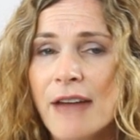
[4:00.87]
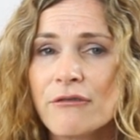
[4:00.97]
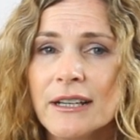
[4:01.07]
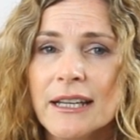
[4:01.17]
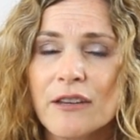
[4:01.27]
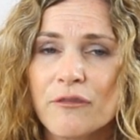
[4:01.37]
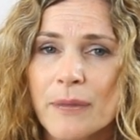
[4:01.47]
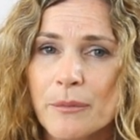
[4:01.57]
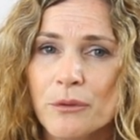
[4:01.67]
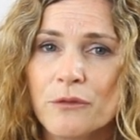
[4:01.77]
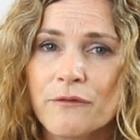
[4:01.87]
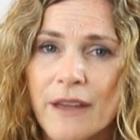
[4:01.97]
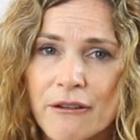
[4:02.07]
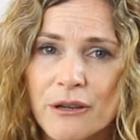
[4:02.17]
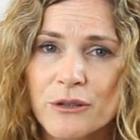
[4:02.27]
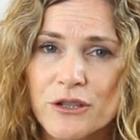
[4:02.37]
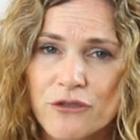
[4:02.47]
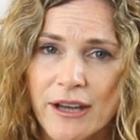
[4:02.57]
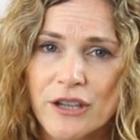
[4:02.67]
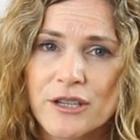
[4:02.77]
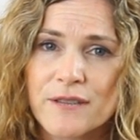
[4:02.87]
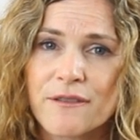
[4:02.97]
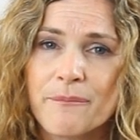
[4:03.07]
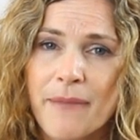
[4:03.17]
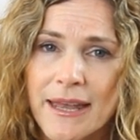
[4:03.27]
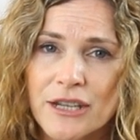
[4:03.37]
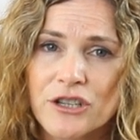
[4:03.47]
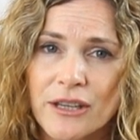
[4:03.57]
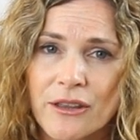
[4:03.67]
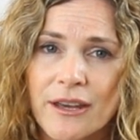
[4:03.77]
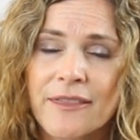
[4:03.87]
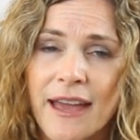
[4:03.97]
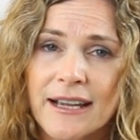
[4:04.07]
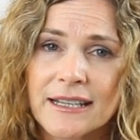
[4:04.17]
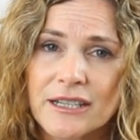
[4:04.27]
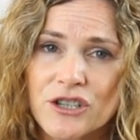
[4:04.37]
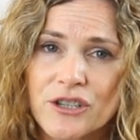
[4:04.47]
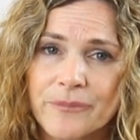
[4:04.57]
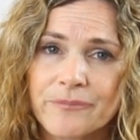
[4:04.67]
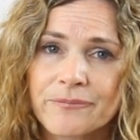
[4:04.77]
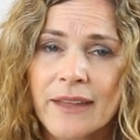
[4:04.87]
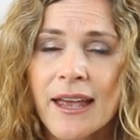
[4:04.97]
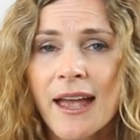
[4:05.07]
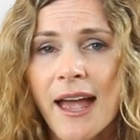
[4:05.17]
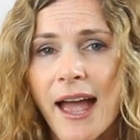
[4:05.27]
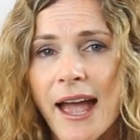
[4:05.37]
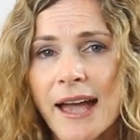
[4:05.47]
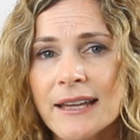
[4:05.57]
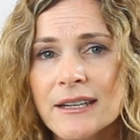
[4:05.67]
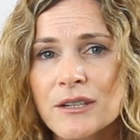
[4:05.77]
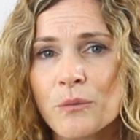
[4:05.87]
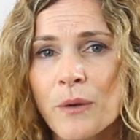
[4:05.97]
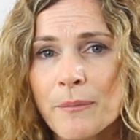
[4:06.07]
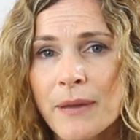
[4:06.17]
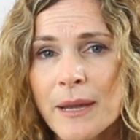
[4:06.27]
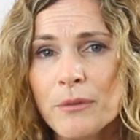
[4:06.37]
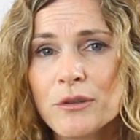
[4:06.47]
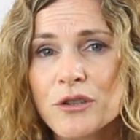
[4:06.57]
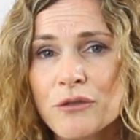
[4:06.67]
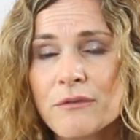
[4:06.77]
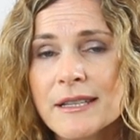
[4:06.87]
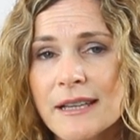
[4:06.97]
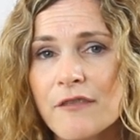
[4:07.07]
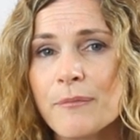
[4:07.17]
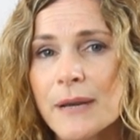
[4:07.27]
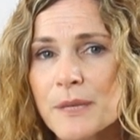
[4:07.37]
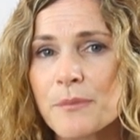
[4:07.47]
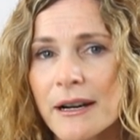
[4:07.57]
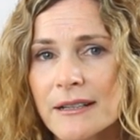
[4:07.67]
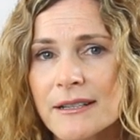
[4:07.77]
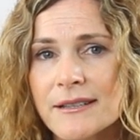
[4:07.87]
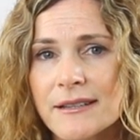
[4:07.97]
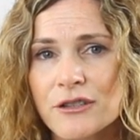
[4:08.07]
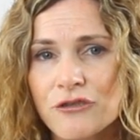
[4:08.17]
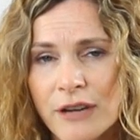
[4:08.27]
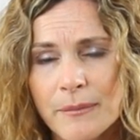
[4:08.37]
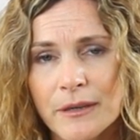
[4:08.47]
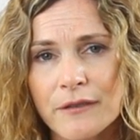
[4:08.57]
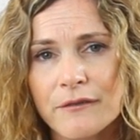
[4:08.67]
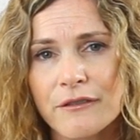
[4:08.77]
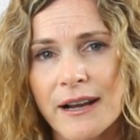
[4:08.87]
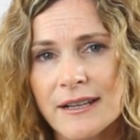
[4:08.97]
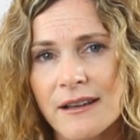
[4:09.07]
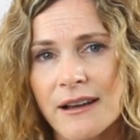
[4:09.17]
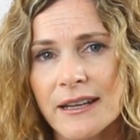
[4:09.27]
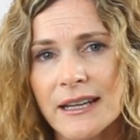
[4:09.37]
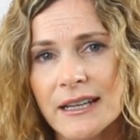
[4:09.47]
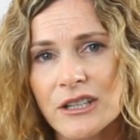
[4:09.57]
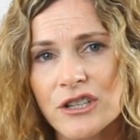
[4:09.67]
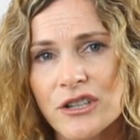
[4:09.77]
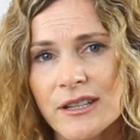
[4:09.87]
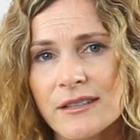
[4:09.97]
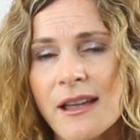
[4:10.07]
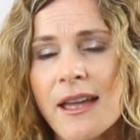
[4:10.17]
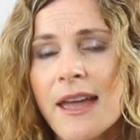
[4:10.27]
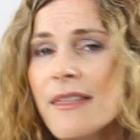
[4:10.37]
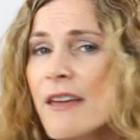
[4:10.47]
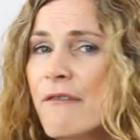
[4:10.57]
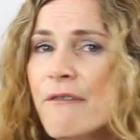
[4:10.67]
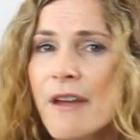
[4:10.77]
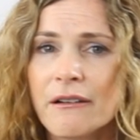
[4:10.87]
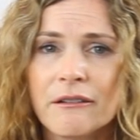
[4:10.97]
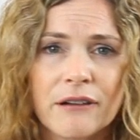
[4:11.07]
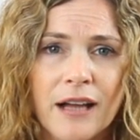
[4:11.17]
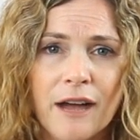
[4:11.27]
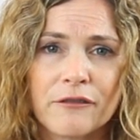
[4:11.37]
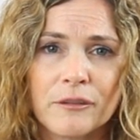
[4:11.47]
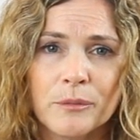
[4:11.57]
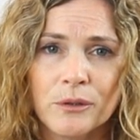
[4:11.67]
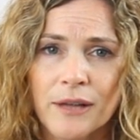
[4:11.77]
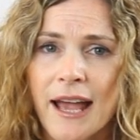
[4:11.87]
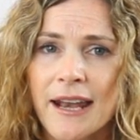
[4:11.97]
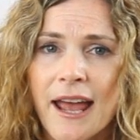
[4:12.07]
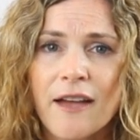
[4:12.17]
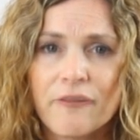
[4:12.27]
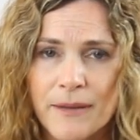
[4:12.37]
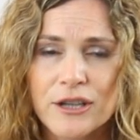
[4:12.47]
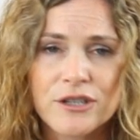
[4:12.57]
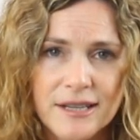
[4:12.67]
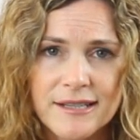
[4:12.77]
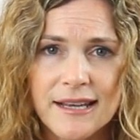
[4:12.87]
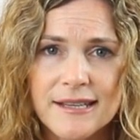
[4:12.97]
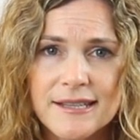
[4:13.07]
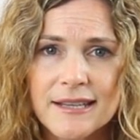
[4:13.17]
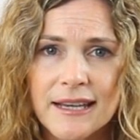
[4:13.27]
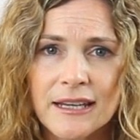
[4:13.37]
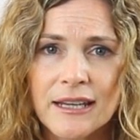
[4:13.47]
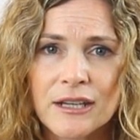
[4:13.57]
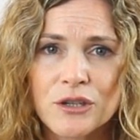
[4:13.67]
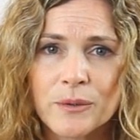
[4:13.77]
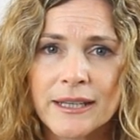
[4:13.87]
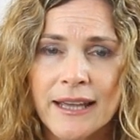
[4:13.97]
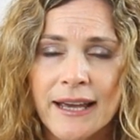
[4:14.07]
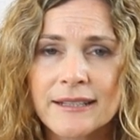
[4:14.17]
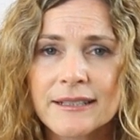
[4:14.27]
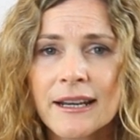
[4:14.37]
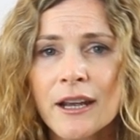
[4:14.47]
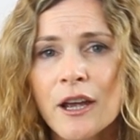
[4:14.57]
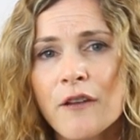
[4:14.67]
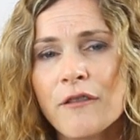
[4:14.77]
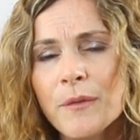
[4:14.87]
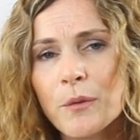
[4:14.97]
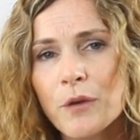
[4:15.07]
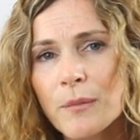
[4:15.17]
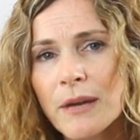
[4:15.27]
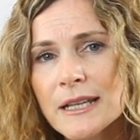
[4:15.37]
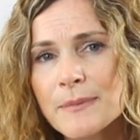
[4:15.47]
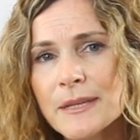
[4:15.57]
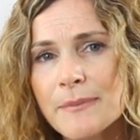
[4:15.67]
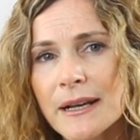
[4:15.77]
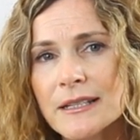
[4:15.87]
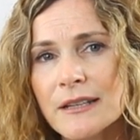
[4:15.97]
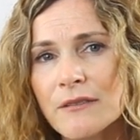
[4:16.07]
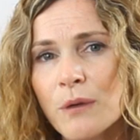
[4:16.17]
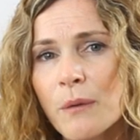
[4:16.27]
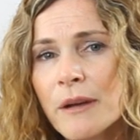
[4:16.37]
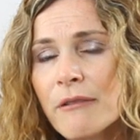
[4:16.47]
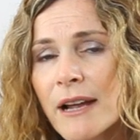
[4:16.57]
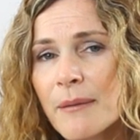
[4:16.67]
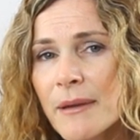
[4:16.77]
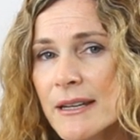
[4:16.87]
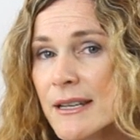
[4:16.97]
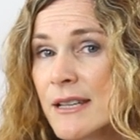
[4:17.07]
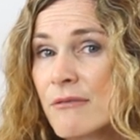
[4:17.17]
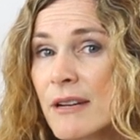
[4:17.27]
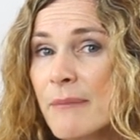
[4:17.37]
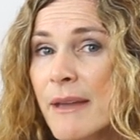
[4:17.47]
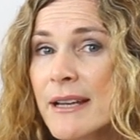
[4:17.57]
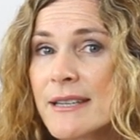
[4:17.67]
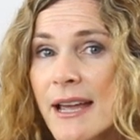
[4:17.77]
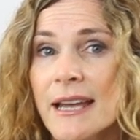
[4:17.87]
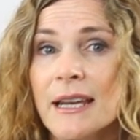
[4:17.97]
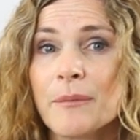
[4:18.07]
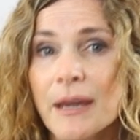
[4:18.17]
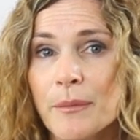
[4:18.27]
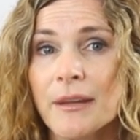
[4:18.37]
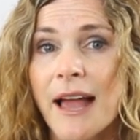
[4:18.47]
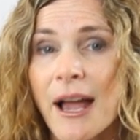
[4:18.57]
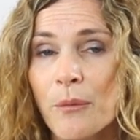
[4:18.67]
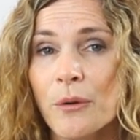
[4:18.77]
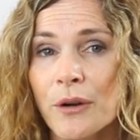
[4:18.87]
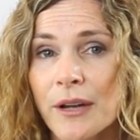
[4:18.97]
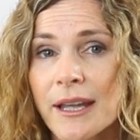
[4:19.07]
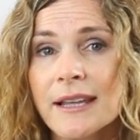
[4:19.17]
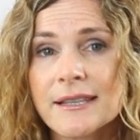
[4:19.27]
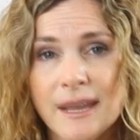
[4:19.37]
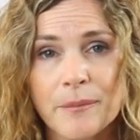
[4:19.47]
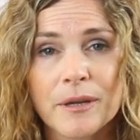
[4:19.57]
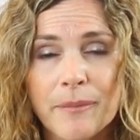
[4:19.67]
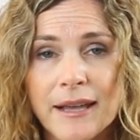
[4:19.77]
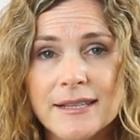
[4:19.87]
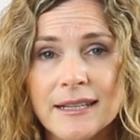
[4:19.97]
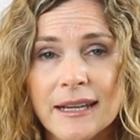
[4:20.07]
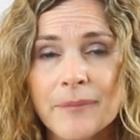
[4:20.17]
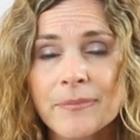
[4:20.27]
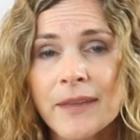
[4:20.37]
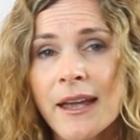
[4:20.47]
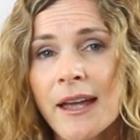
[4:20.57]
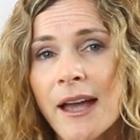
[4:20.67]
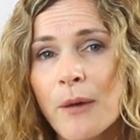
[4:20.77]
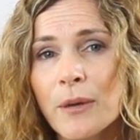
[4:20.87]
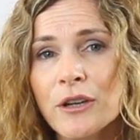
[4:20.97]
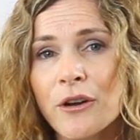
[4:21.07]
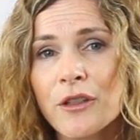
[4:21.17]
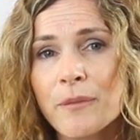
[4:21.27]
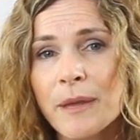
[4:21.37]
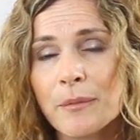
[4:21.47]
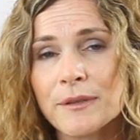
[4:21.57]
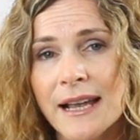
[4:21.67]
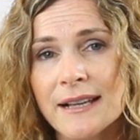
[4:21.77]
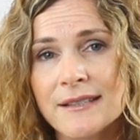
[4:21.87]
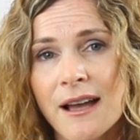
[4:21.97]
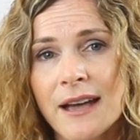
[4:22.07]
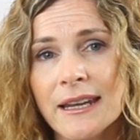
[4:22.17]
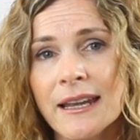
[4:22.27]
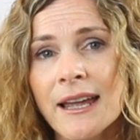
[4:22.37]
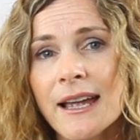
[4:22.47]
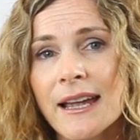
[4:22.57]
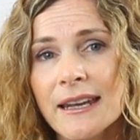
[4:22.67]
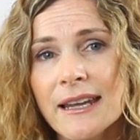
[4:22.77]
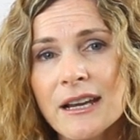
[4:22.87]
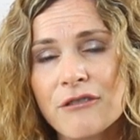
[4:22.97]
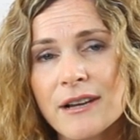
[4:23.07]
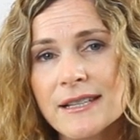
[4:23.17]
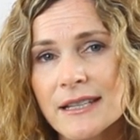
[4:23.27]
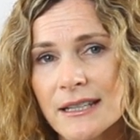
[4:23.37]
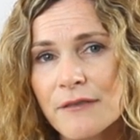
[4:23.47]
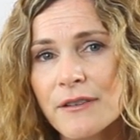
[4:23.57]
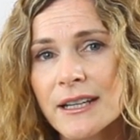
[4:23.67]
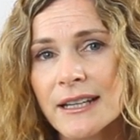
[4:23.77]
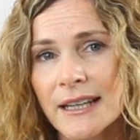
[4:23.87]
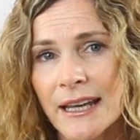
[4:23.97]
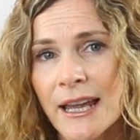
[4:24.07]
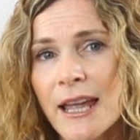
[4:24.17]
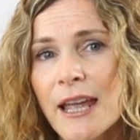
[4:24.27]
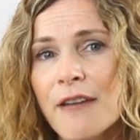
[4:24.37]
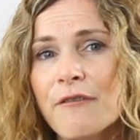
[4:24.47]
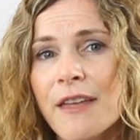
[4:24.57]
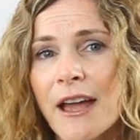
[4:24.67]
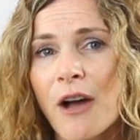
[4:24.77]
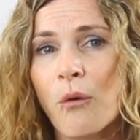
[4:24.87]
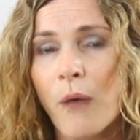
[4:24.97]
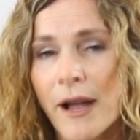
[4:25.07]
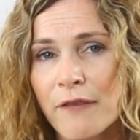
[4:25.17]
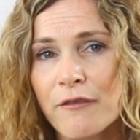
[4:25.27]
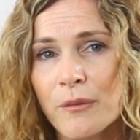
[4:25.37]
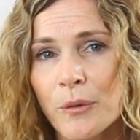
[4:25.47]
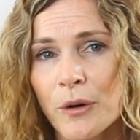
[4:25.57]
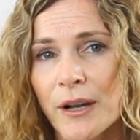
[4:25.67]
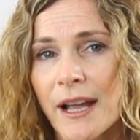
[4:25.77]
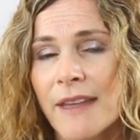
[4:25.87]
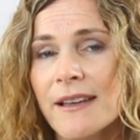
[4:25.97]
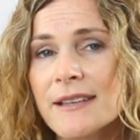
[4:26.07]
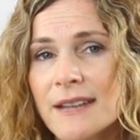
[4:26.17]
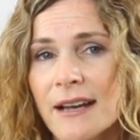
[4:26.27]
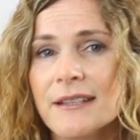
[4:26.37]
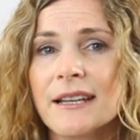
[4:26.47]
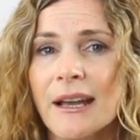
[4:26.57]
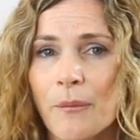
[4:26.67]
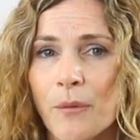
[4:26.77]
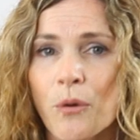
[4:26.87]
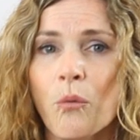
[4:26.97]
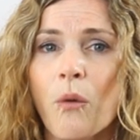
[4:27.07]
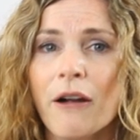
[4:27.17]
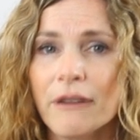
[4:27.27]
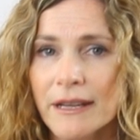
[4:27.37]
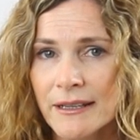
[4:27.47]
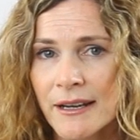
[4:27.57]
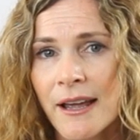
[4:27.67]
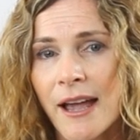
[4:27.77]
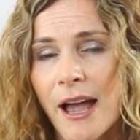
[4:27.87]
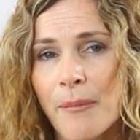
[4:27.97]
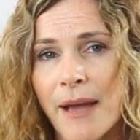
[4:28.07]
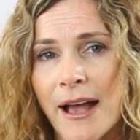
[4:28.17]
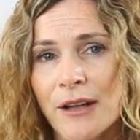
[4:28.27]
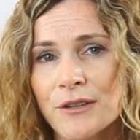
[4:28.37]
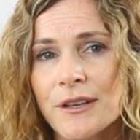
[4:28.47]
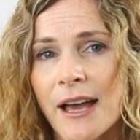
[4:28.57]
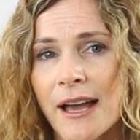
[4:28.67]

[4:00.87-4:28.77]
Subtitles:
and really give people very good strategies for managing that condition. And when people do receive best practice treatment for anxiety conditions, they're very recoverable and have much success in doing that. From the workplace perspective, what we recommend is really maintaining people at work in some capacity. We know that people's anxiety can increase significantly if they're away from work and they start to get more worried about